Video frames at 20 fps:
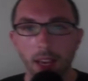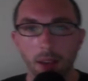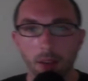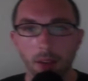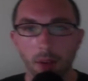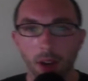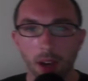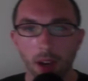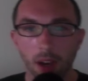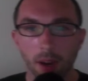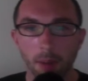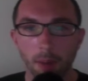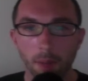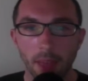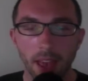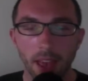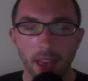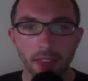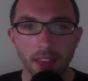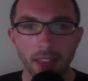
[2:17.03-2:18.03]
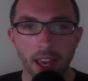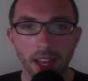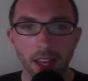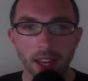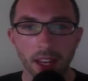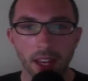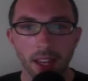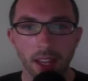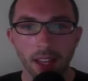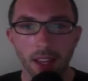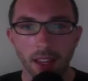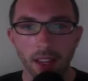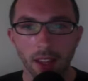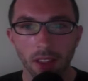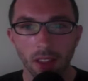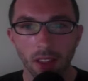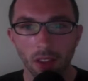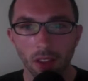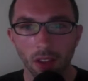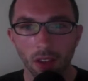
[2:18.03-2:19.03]
Um, and then
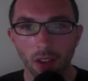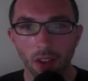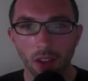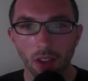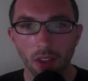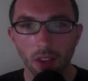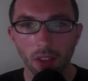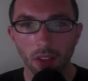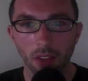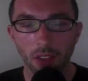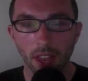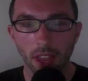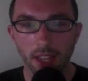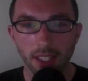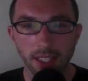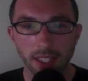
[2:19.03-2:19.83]
they